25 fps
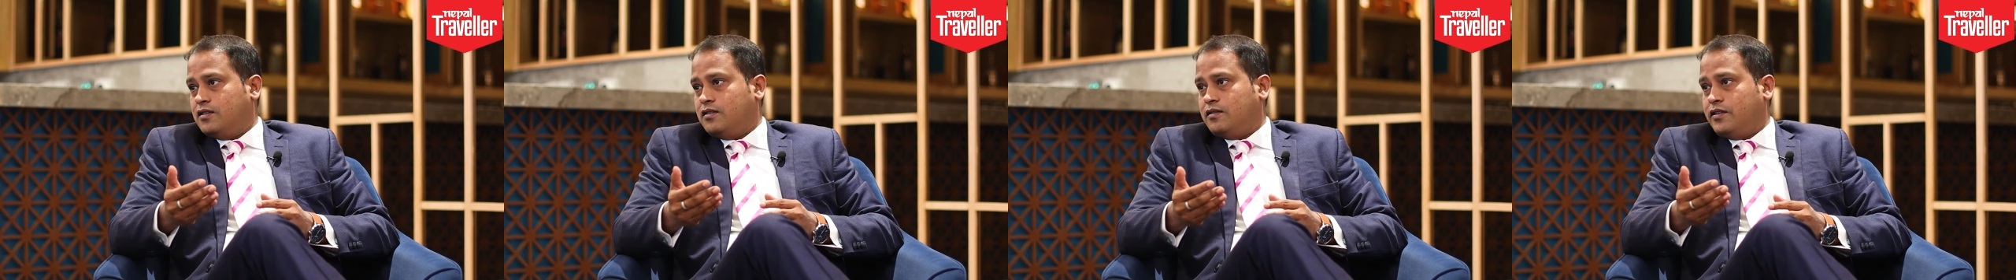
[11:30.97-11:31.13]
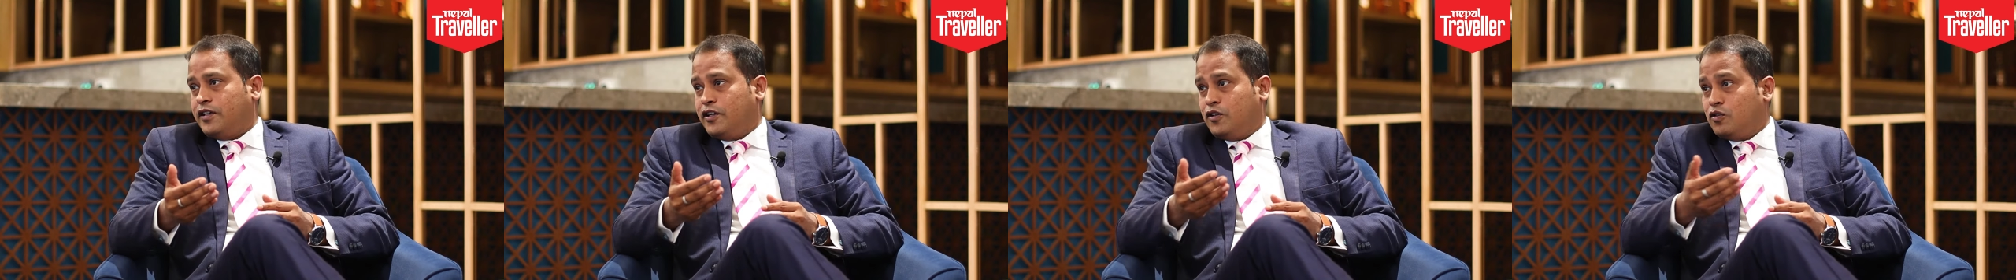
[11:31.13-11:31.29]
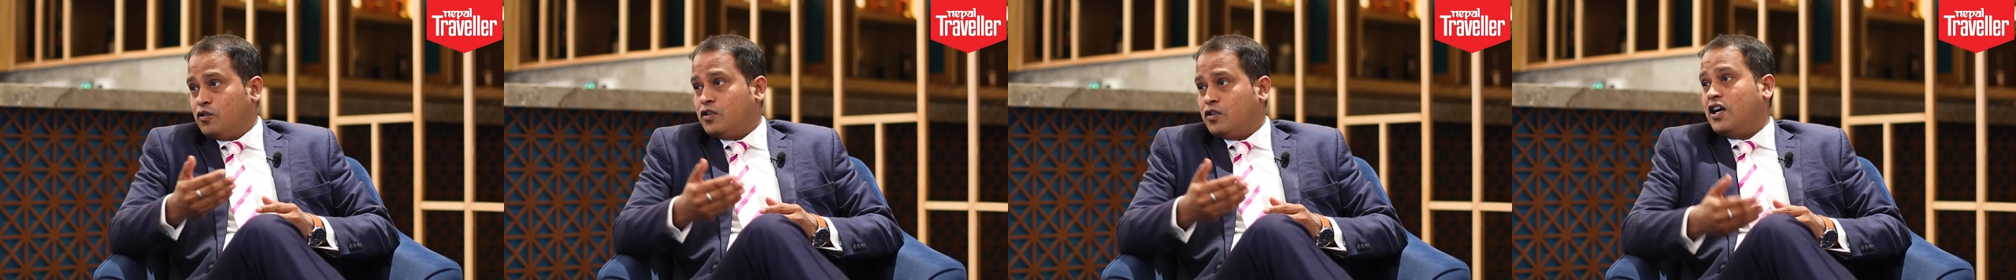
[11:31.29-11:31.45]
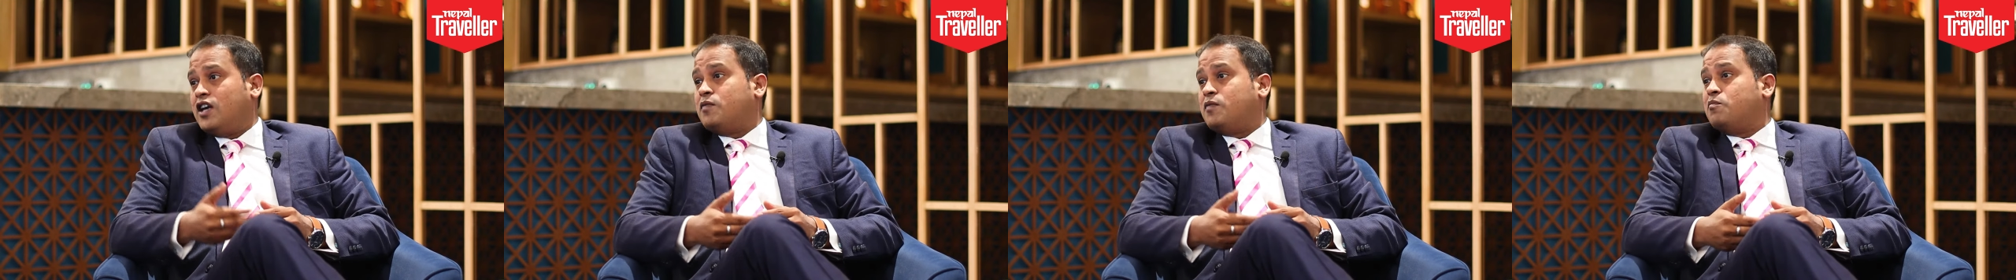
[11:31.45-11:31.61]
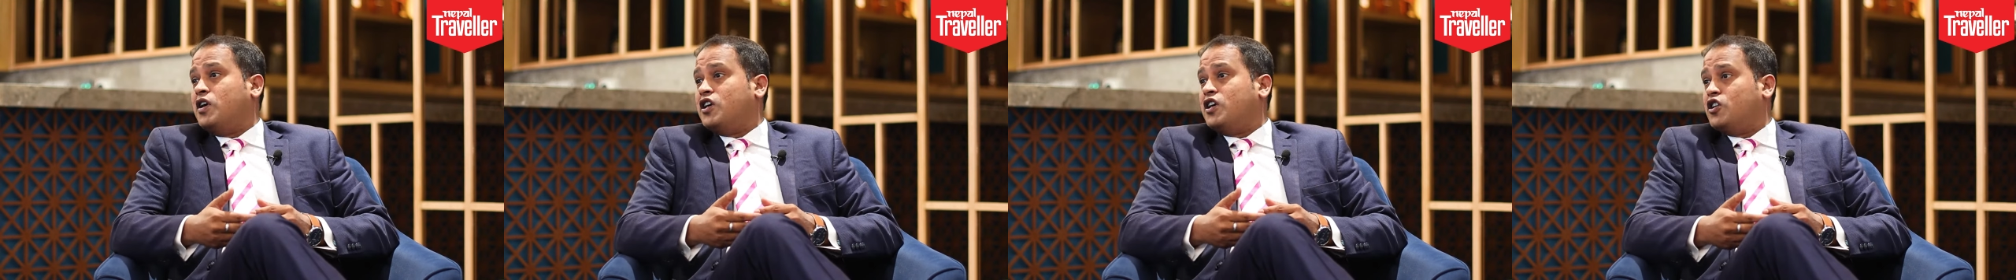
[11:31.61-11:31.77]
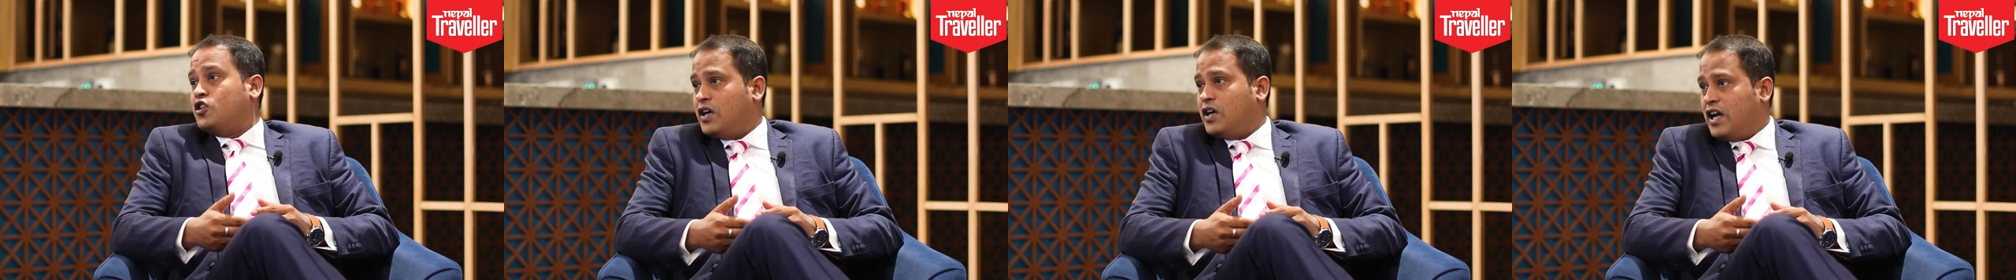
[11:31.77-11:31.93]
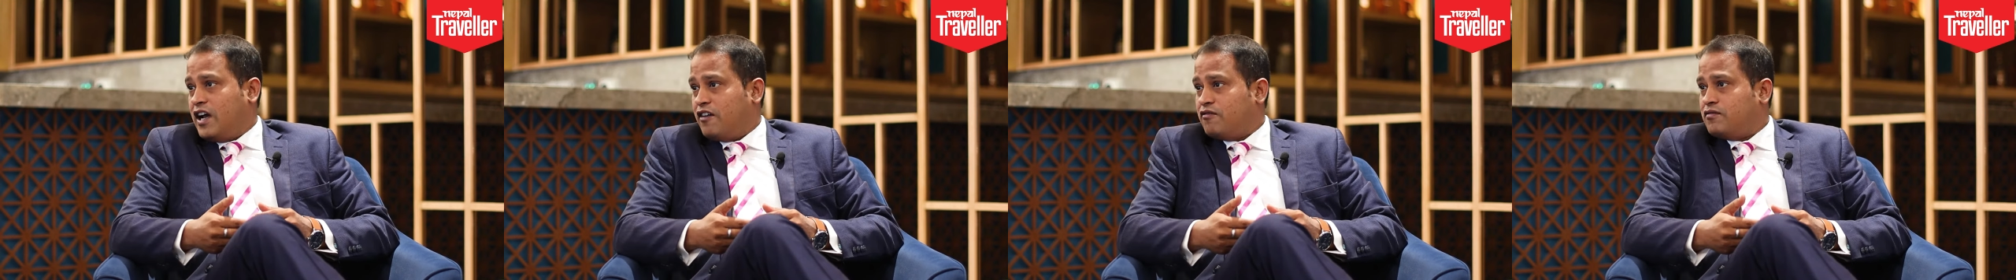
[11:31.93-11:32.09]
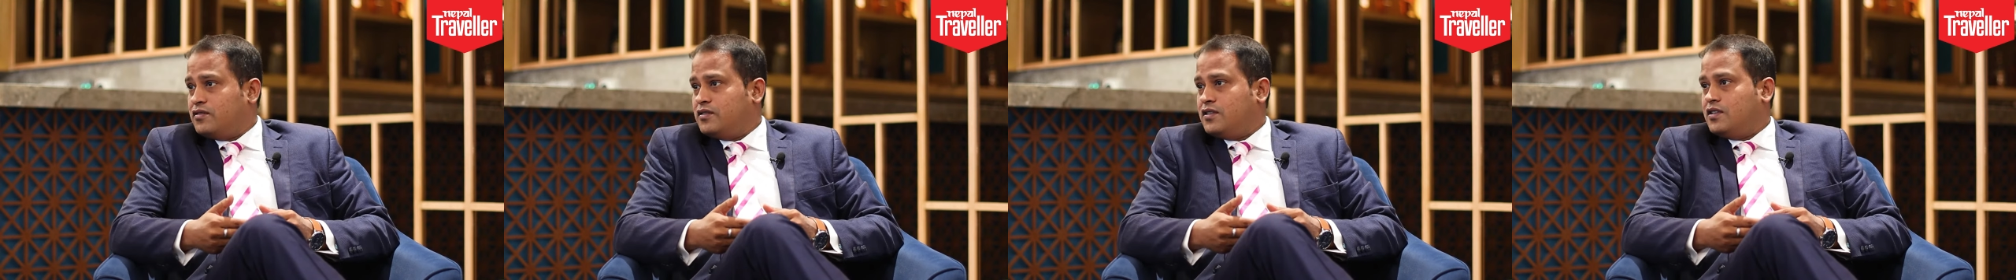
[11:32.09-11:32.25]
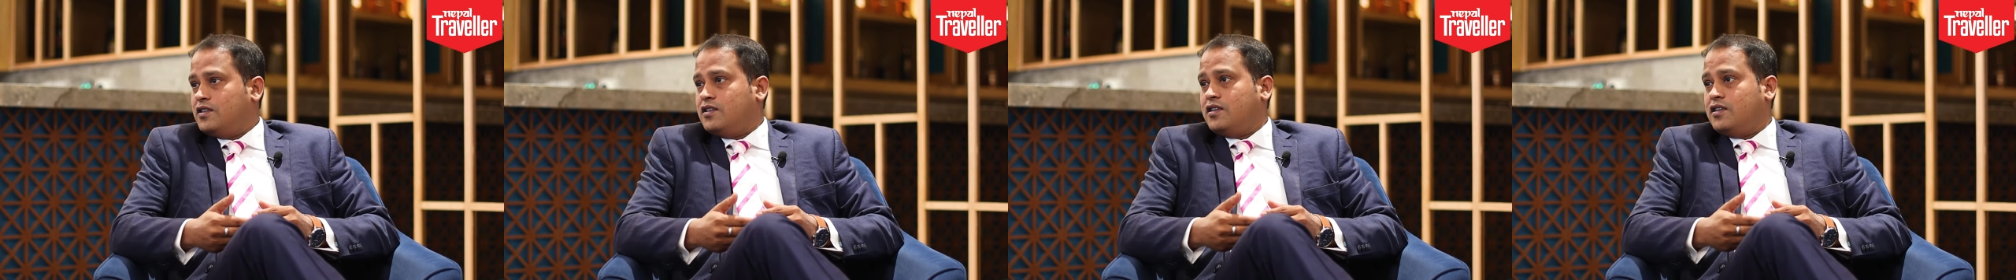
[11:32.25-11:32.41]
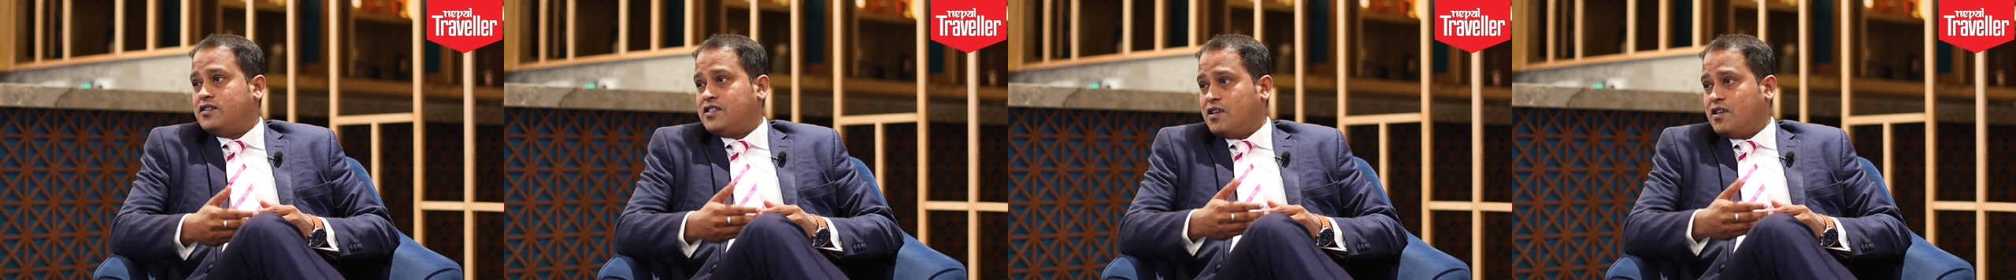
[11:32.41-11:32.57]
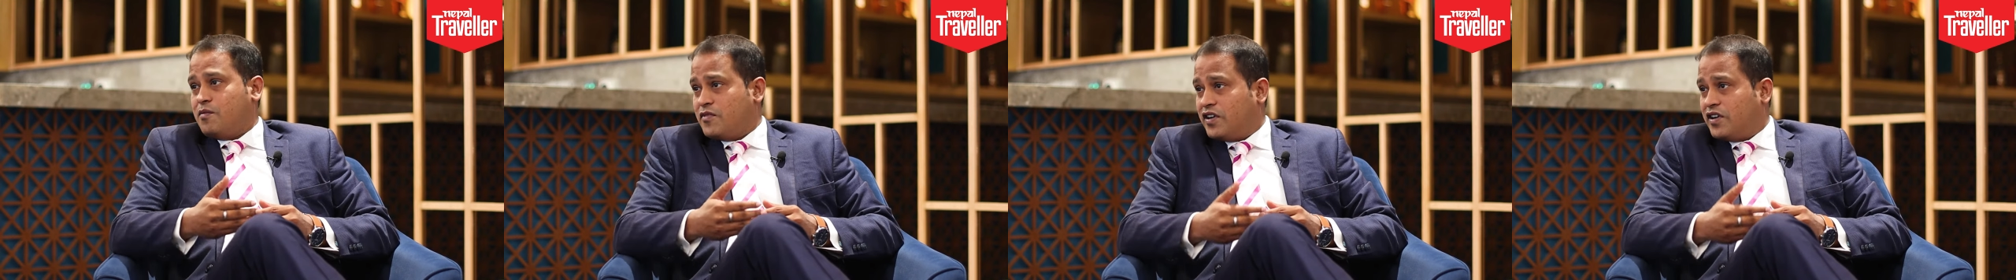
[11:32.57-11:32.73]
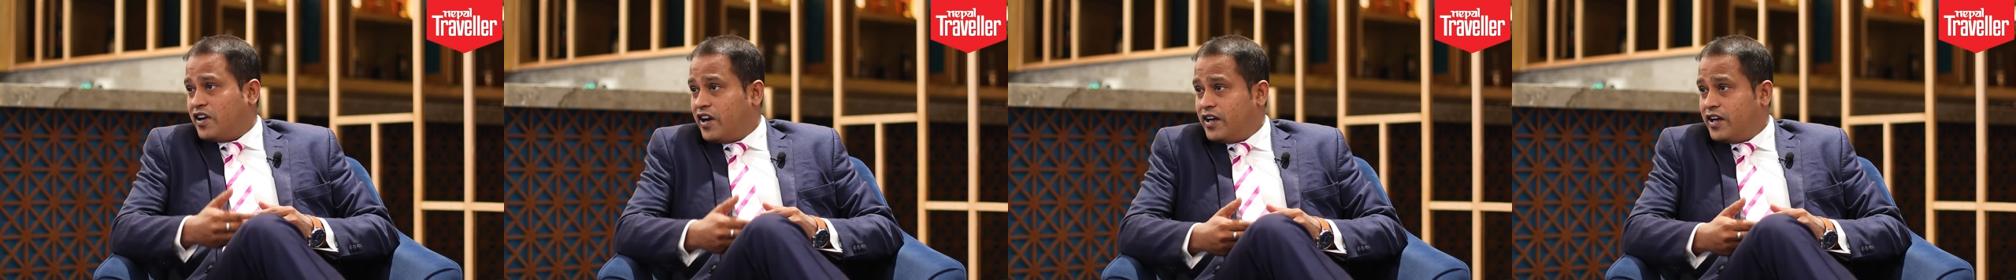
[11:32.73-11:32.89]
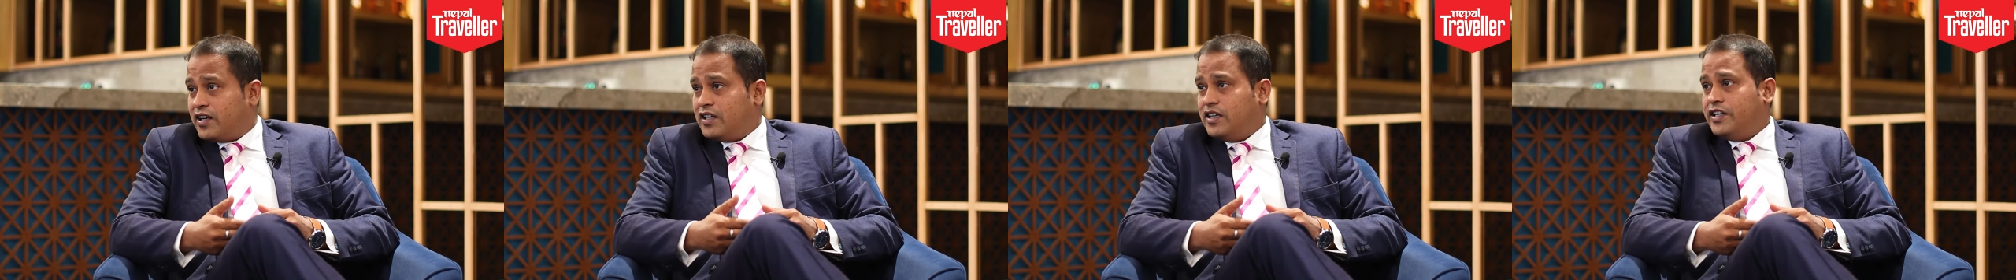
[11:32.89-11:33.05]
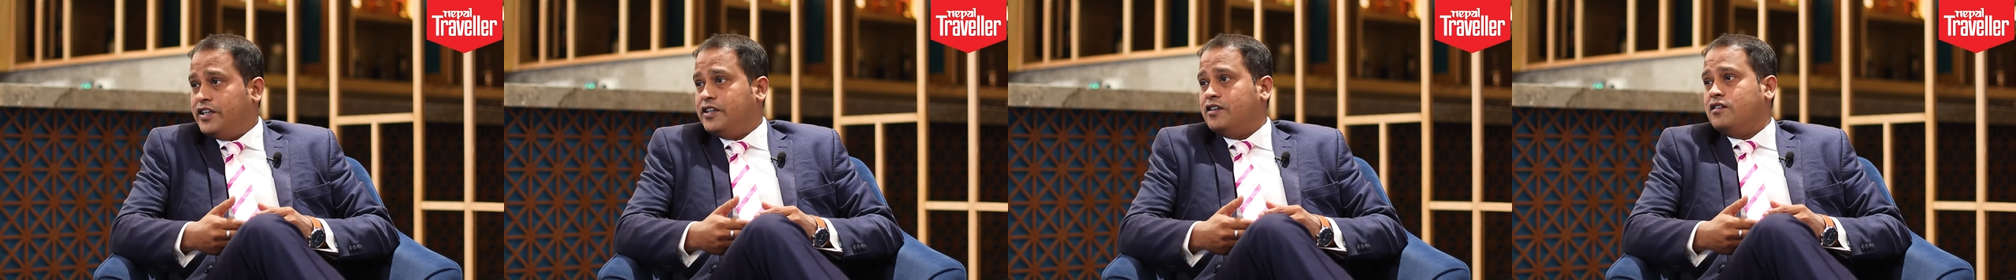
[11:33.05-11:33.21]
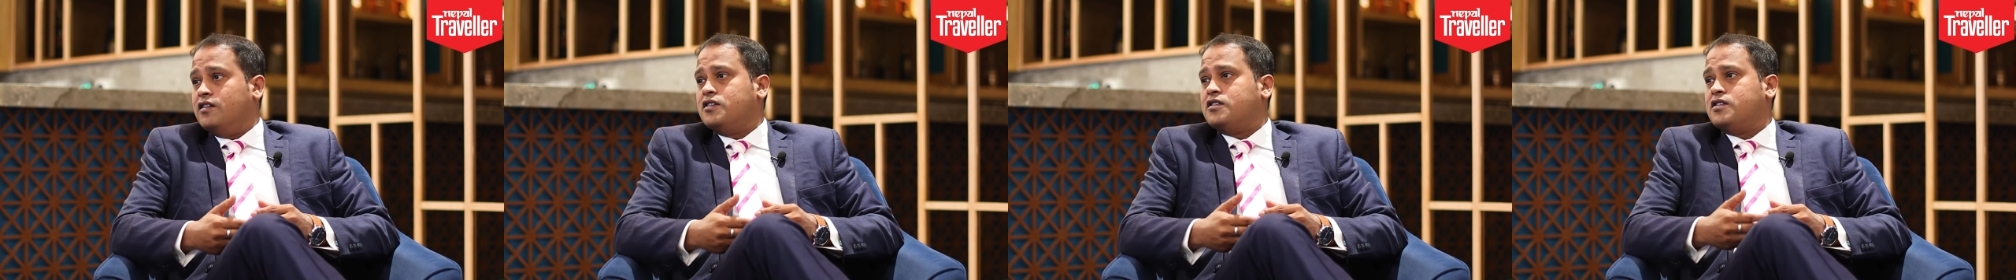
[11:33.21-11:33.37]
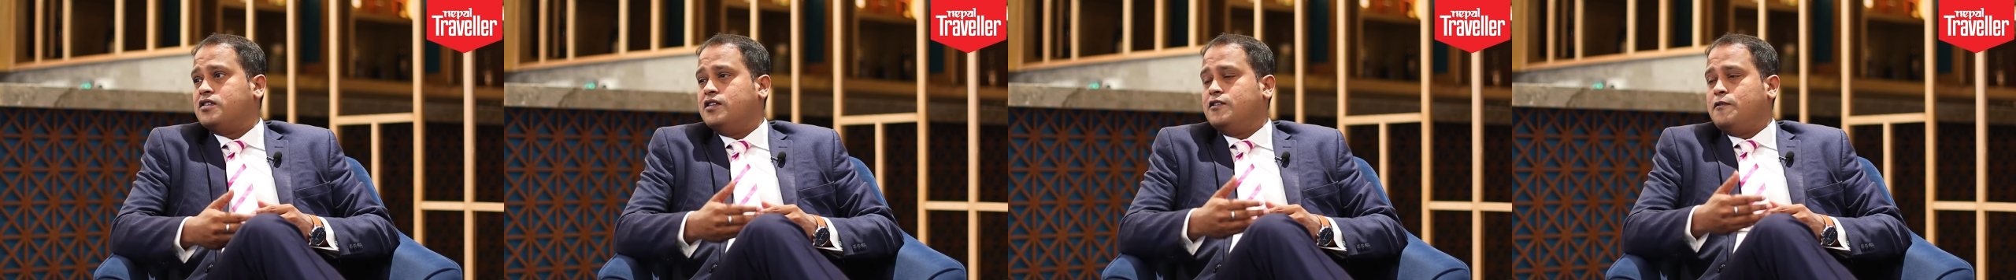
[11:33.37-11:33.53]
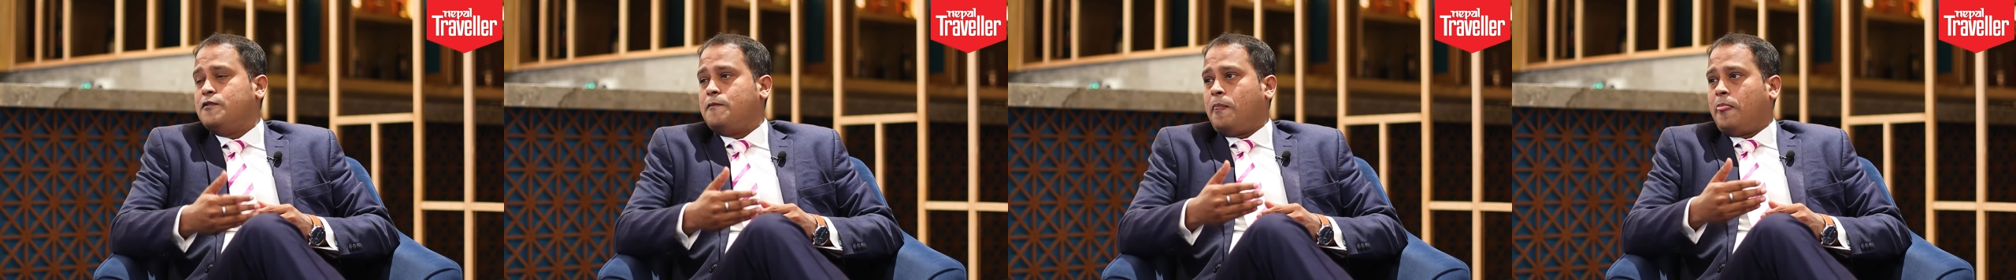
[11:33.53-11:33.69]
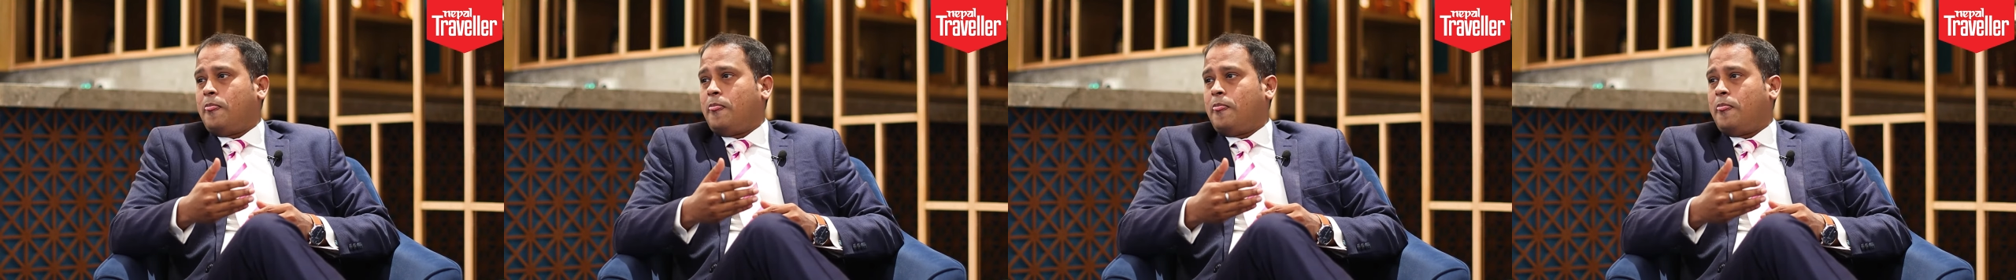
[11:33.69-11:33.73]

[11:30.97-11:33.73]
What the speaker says: you know, Kathmandu have some great leaders.